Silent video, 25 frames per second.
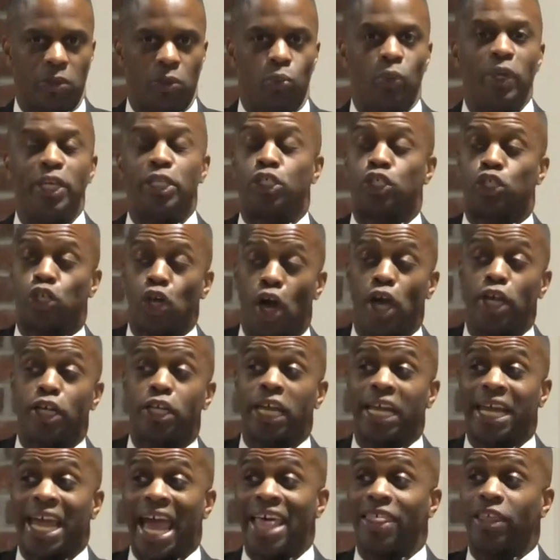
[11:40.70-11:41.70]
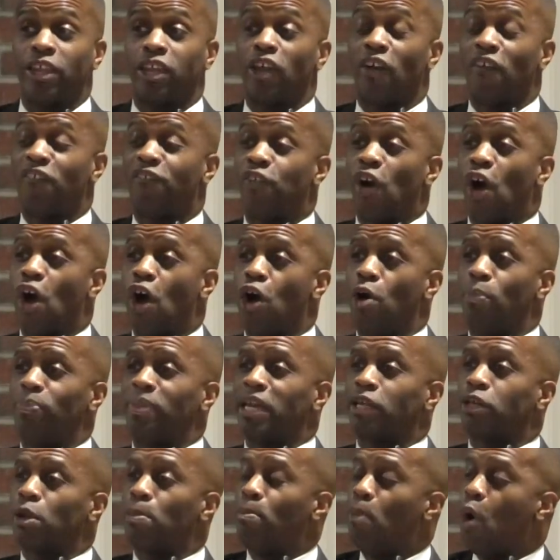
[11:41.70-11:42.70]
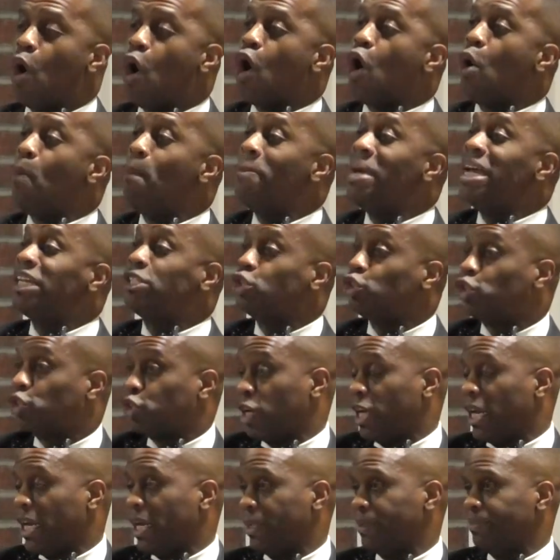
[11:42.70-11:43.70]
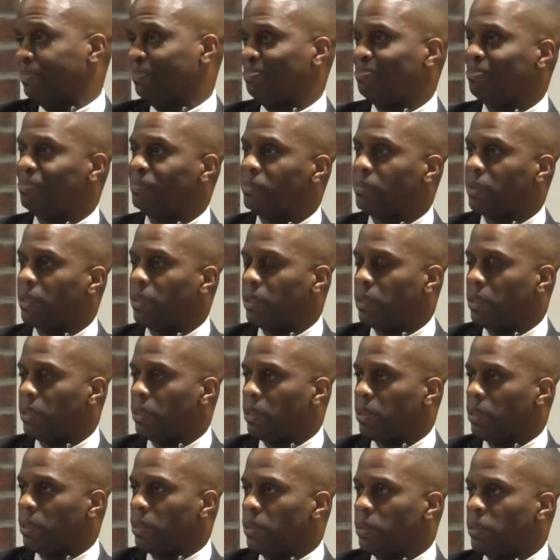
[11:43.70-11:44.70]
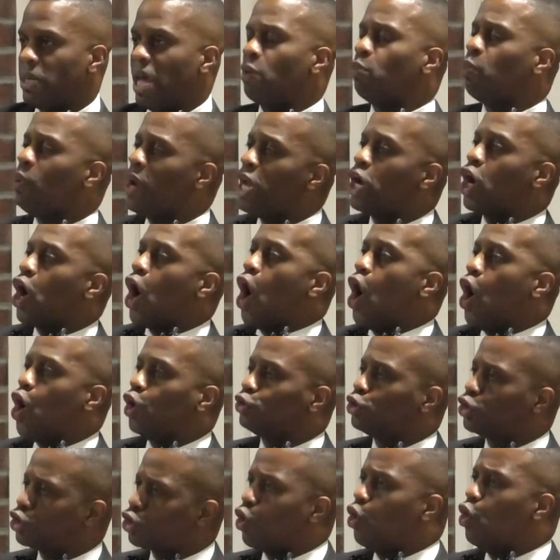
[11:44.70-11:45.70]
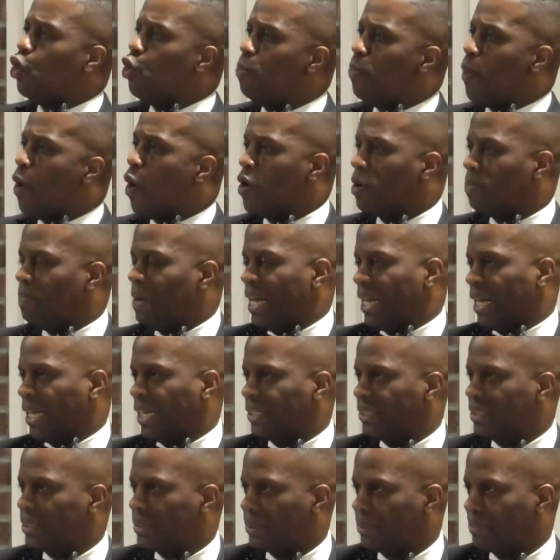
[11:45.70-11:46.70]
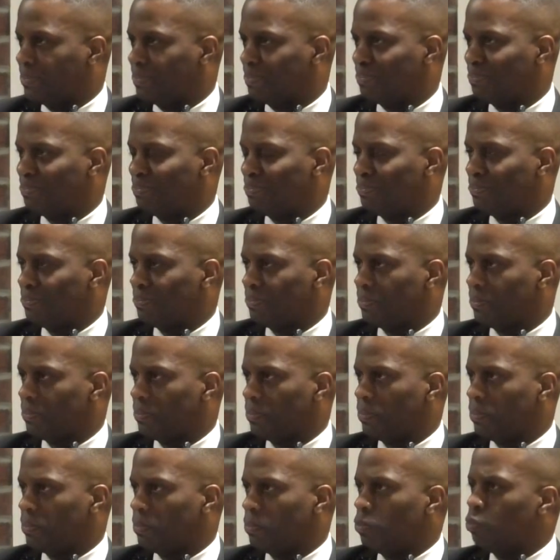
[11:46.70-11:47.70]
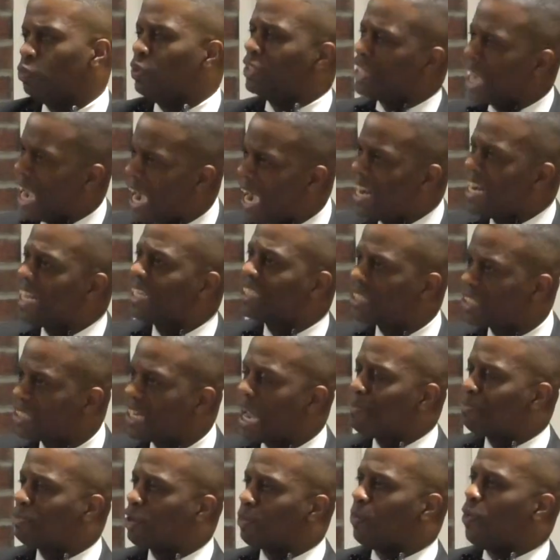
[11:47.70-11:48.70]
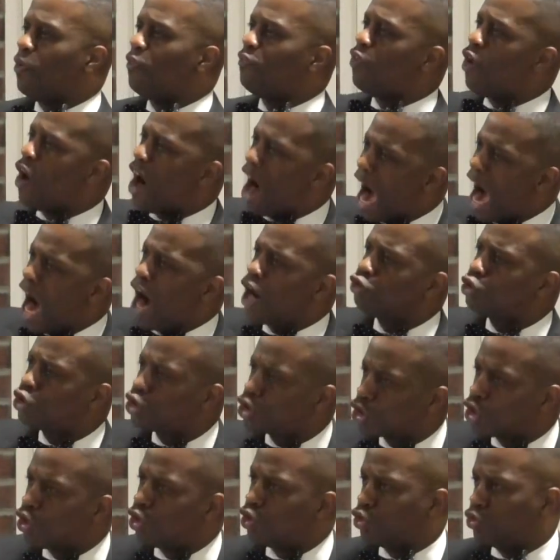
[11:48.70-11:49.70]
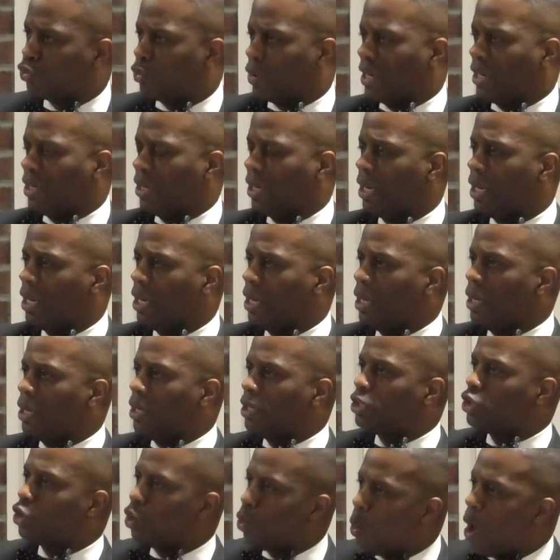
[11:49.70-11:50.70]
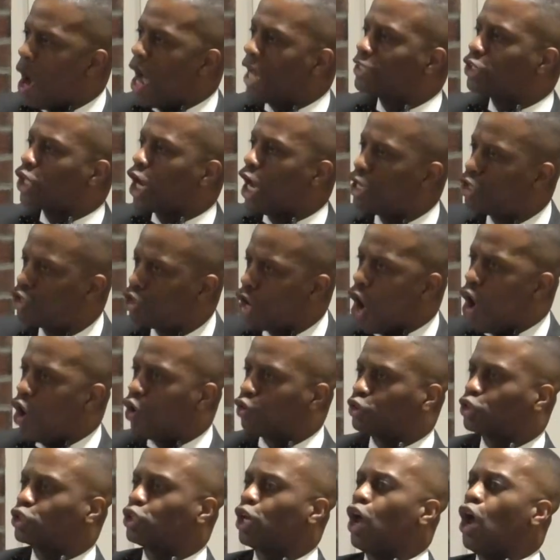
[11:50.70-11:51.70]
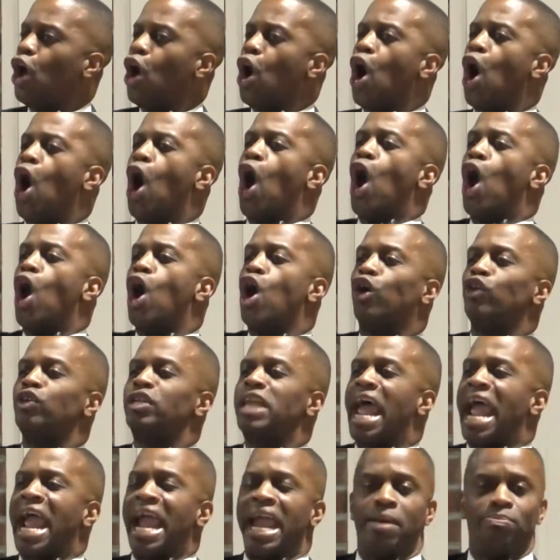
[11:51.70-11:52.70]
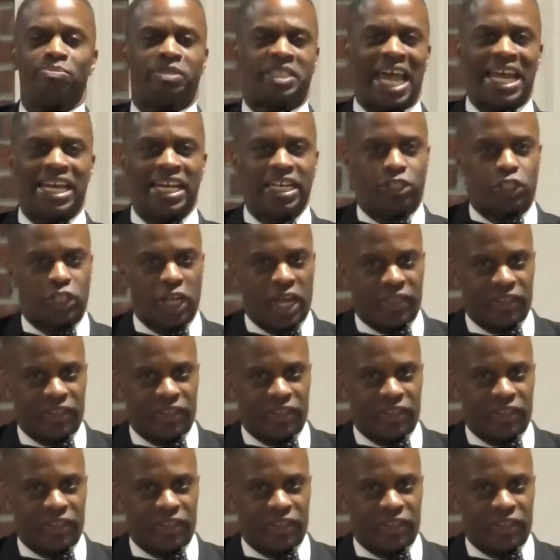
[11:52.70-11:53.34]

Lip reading: We stood together to affirm that the moral midgetry that we called school board meetings was unacceptable for our children to watch adults hurl names at each